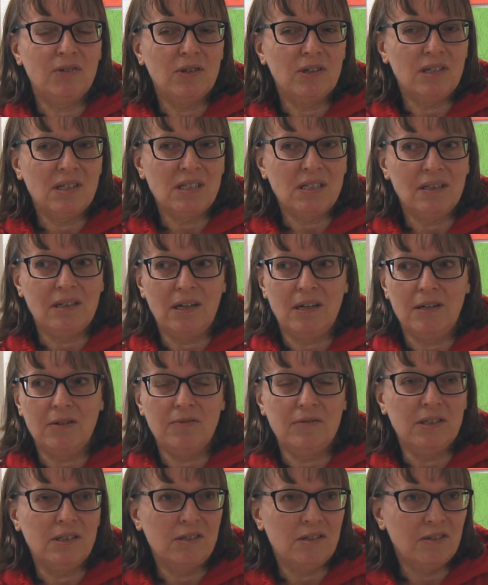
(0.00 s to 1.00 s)
course, a lot of
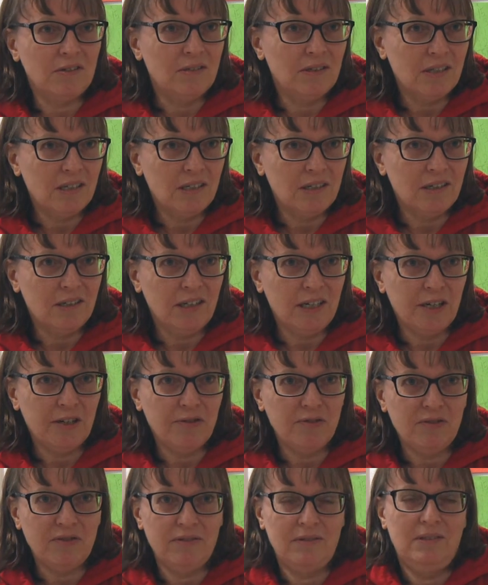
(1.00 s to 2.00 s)
the students here
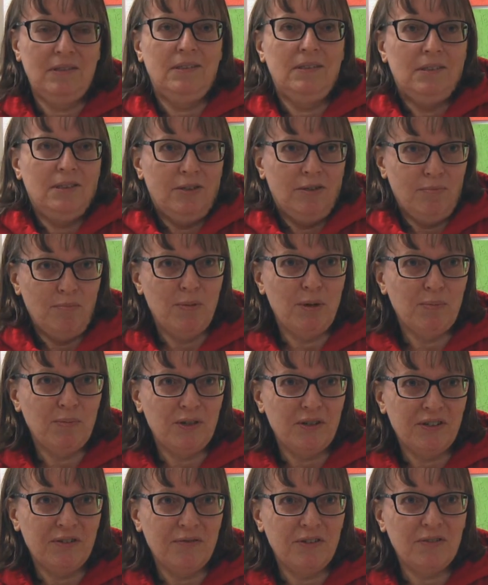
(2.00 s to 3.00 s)
have
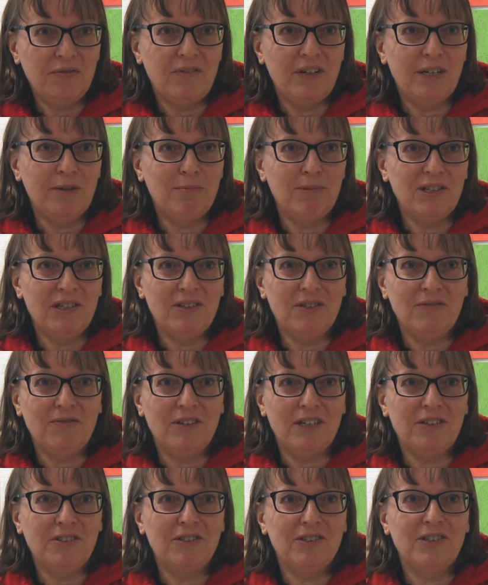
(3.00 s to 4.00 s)
members of their family, their
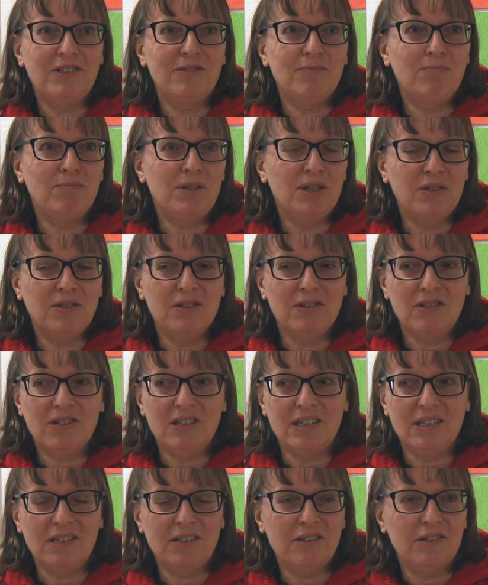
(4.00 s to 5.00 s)
fathers and mothers,
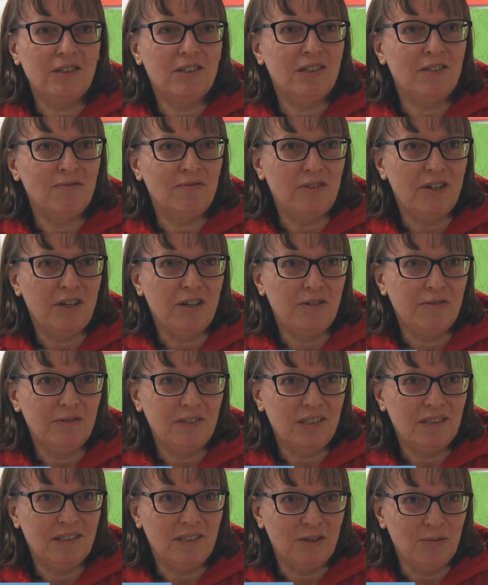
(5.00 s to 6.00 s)
that are involved
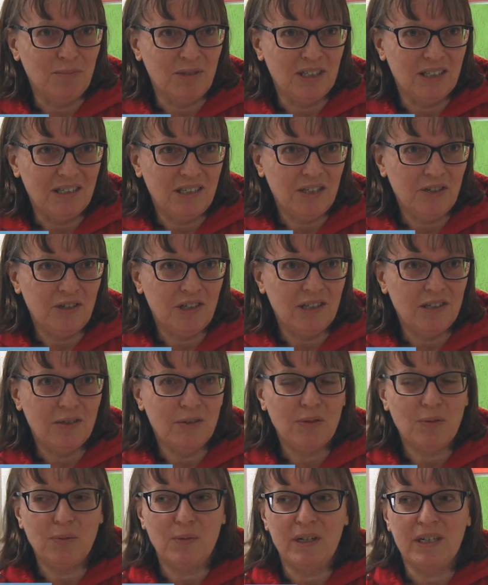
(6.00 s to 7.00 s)
in the military
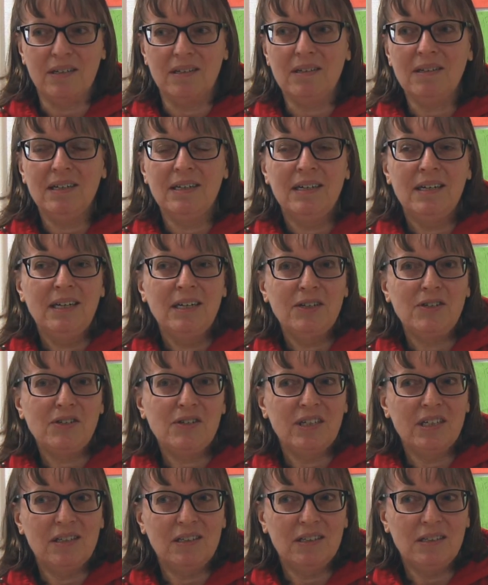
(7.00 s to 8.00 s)
as well. So
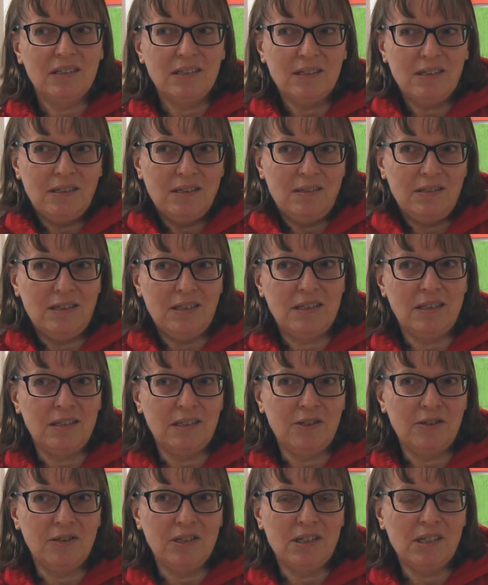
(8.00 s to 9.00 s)
I think it's
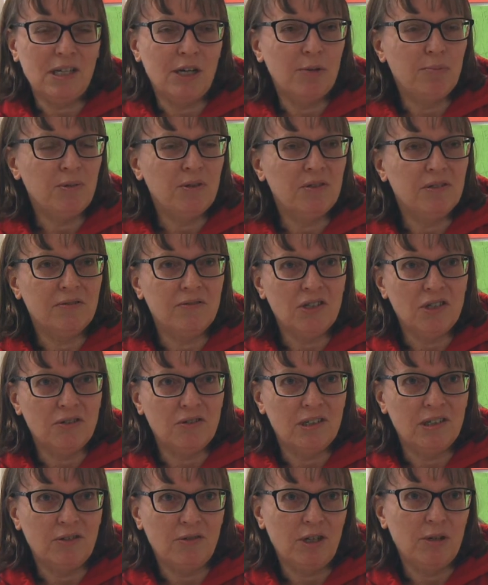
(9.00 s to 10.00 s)
another example of
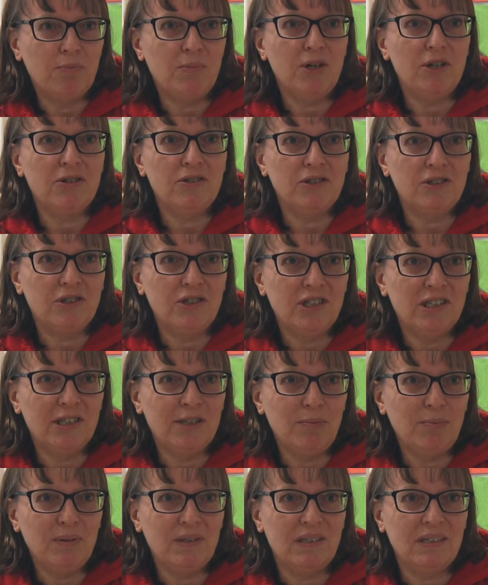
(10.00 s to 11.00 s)
showing great
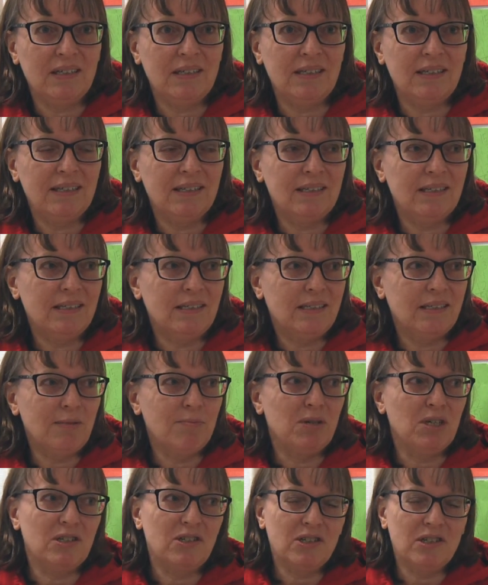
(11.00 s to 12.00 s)
partnership and, as I
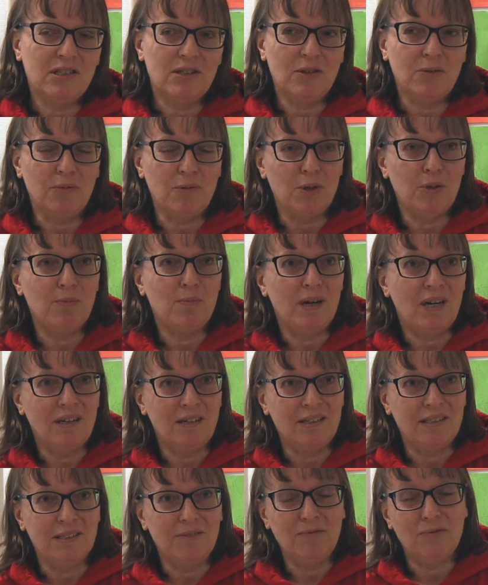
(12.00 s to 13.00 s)
mentioned, the role
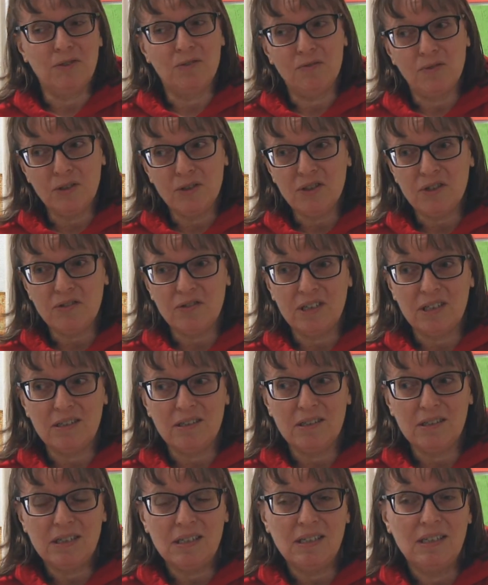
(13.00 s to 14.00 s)
modeling for first
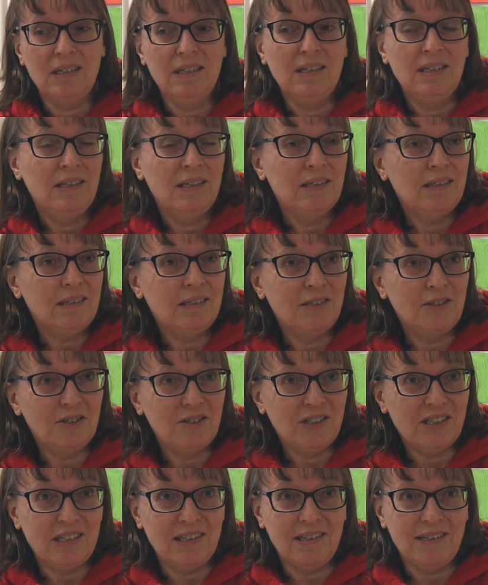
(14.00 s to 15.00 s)
graders to
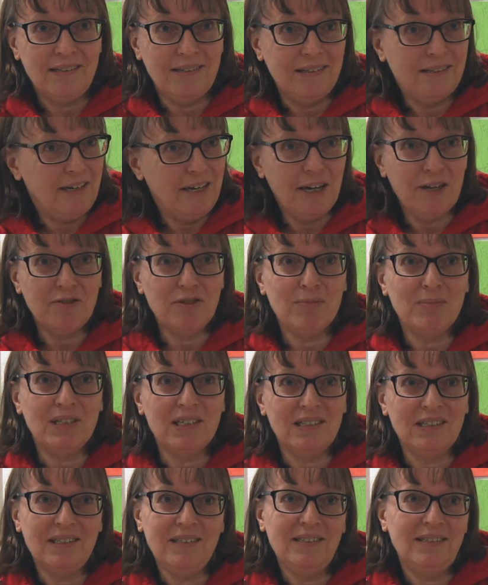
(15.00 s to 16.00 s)
understand that
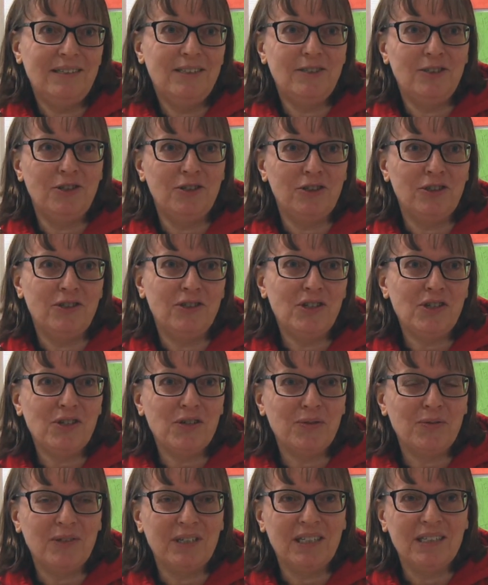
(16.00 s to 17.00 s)
everybody learns to
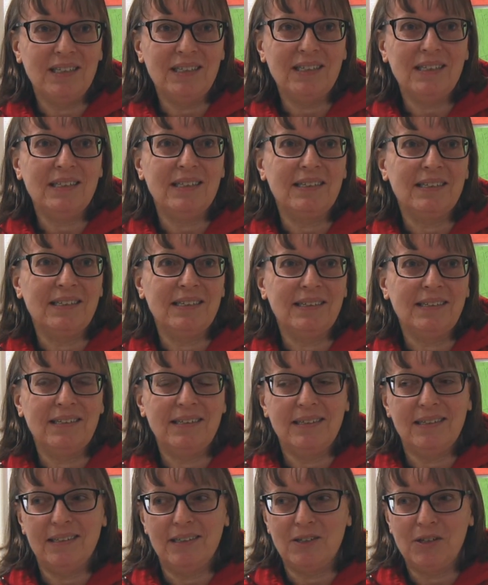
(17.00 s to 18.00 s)
read and
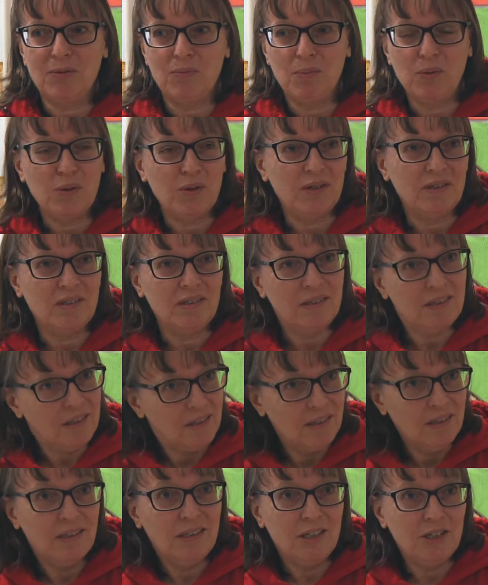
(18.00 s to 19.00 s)
it's important
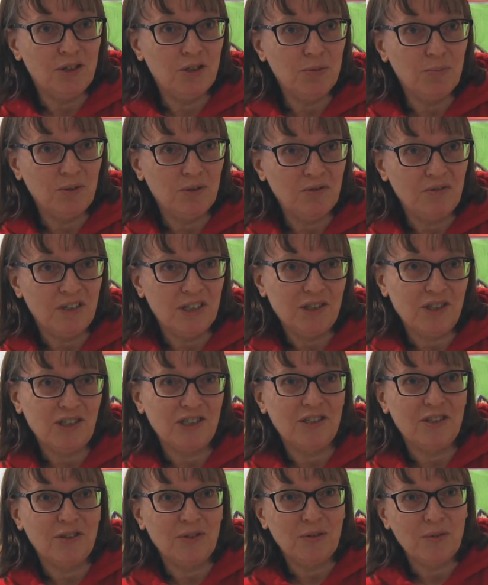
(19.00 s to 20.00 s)
in your
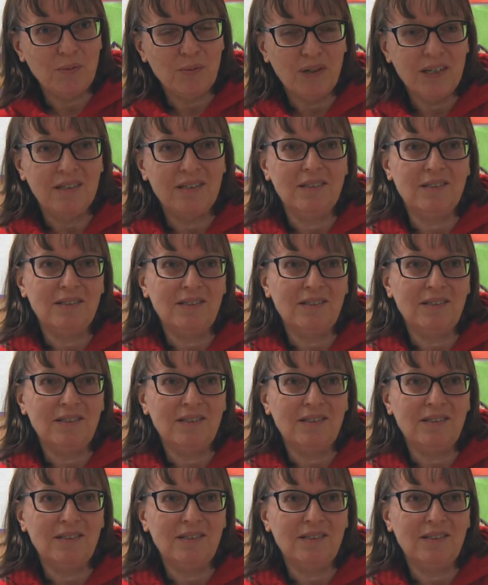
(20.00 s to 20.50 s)
profession as well.